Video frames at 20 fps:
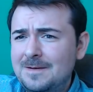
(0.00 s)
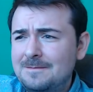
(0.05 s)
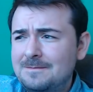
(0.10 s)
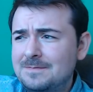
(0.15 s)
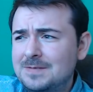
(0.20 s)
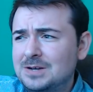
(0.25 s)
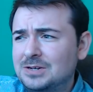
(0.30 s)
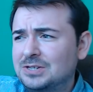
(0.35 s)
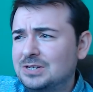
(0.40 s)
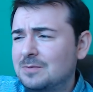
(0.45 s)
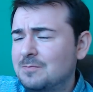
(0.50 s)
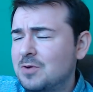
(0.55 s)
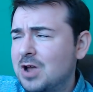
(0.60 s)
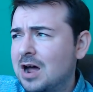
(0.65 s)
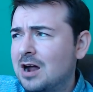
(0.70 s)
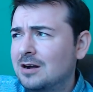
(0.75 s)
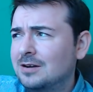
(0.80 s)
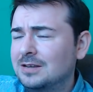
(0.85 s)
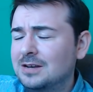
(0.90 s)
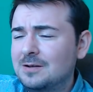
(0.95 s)
there's some
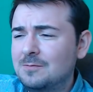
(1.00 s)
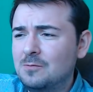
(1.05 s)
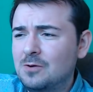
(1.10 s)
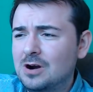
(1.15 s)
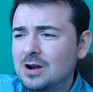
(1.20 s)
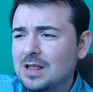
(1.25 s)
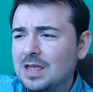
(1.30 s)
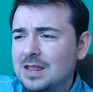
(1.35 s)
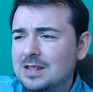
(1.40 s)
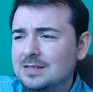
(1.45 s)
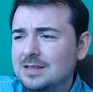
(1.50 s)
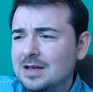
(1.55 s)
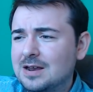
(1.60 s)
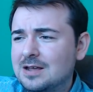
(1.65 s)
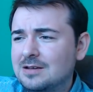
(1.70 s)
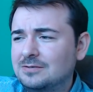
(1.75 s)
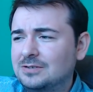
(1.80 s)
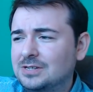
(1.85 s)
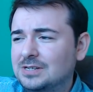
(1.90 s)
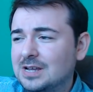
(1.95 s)
gardening work getting done
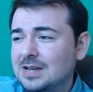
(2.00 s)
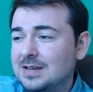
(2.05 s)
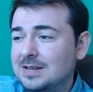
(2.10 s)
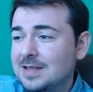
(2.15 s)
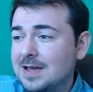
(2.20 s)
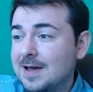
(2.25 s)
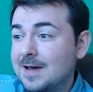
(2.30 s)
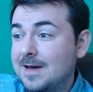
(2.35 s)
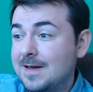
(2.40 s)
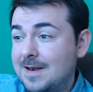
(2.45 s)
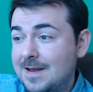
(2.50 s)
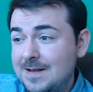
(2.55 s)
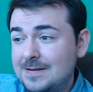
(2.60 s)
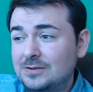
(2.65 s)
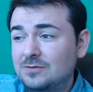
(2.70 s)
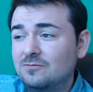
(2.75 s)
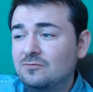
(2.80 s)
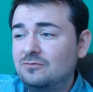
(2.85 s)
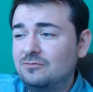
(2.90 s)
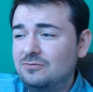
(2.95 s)
outside, and it's
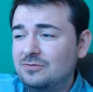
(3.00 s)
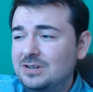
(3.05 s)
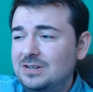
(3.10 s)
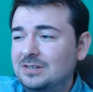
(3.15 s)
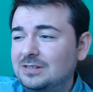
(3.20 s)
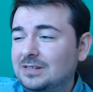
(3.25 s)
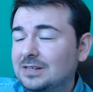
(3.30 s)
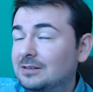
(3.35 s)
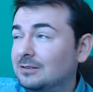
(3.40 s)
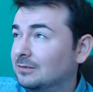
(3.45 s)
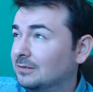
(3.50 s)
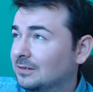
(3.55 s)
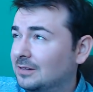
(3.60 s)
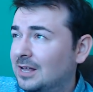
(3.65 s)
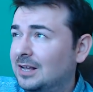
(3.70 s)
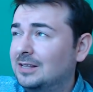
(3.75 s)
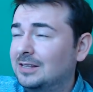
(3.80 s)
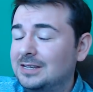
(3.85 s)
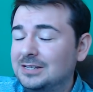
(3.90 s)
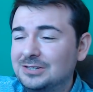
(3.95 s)
really
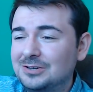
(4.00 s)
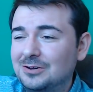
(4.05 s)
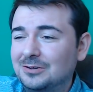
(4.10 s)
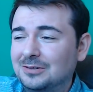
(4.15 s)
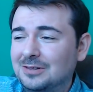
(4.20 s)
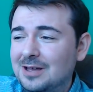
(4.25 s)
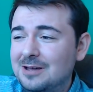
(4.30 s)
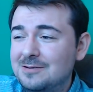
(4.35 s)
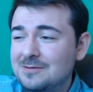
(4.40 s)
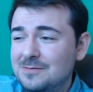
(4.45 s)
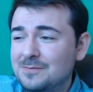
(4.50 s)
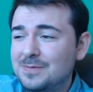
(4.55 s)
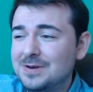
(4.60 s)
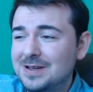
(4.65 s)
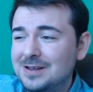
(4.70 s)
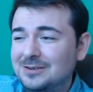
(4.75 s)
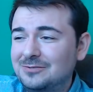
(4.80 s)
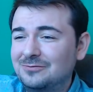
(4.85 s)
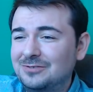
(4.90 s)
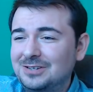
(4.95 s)
luckily it's not loud, but
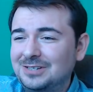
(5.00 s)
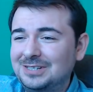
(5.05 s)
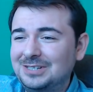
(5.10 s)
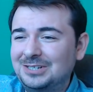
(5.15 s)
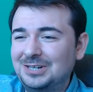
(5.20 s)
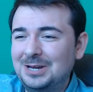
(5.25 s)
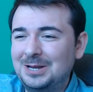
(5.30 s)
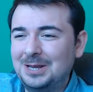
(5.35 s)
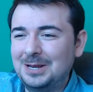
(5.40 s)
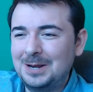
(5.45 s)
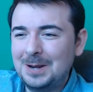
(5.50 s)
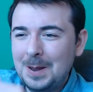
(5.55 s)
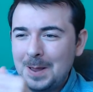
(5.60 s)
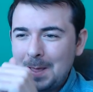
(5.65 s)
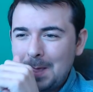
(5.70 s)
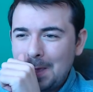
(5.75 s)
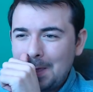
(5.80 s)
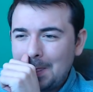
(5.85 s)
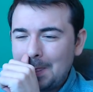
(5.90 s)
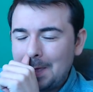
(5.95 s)
it's really shaking
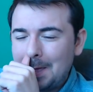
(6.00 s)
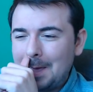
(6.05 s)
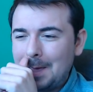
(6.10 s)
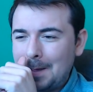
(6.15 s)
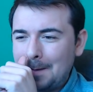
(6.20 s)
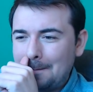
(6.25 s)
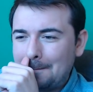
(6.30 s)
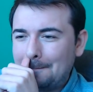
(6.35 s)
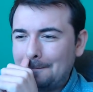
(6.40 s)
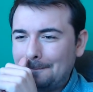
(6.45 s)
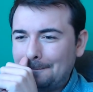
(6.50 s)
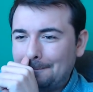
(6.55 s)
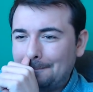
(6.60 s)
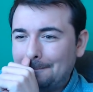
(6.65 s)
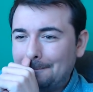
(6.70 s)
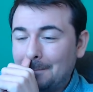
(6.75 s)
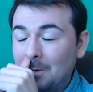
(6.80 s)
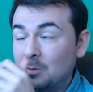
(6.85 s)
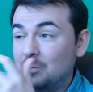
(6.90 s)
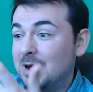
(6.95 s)
the
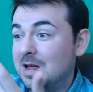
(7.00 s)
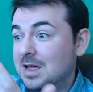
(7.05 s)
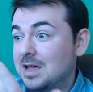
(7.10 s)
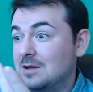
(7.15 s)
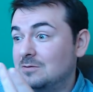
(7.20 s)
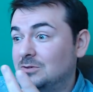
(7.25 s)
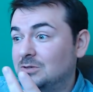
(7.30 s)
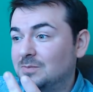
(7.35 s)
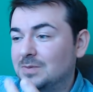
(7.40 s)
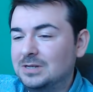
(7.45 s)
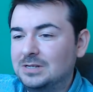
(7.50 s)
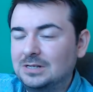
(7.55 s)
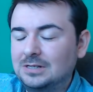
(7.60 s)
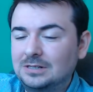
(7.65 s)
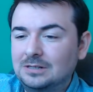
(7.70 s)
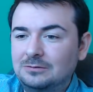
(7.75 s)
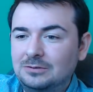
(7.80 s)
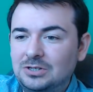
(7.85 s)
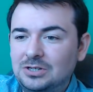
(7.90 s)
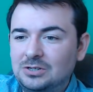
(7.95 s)
well my house
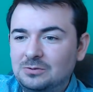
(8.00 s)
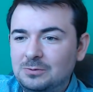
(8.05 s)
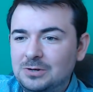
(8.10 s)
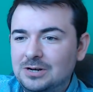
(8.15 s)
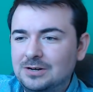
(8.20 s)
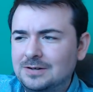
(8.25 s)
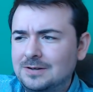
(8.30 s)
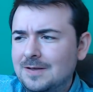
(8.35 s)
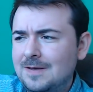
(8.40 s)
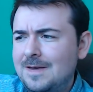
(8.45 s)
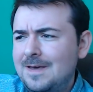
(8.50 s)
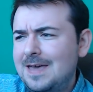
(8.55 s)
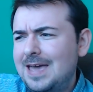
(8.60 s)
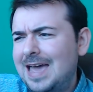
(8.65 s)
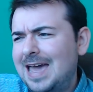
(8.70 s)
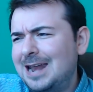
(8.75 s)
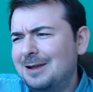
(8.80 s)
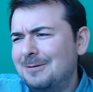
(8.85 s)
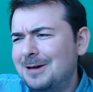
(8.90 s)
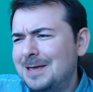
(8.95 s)
basically, which is weird.
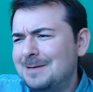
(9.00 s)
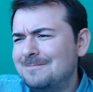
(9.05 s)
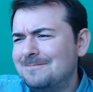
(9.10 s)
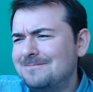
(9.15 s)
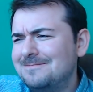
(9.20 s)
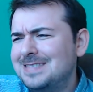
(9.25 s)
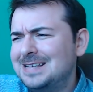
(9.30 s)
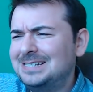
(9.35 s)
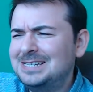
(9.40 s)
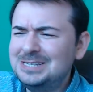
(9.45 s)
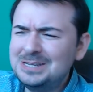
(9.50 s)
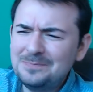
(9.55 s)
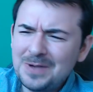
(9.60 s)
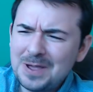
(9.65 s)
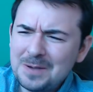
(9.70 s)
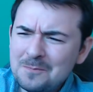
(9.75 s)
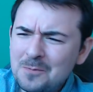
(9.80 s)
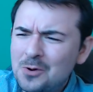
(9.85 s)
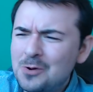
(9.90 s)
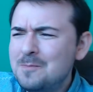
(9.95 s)
Anyway, this is a
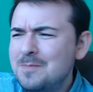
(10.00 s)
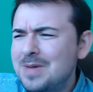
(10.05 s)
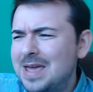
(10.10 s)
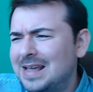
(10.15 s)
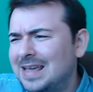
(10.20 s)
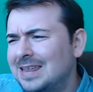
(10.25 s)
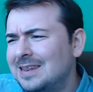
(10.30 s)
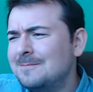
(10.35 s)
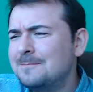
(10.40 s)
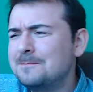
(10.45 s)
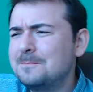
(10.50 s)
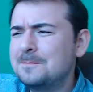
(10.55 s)
bit more minging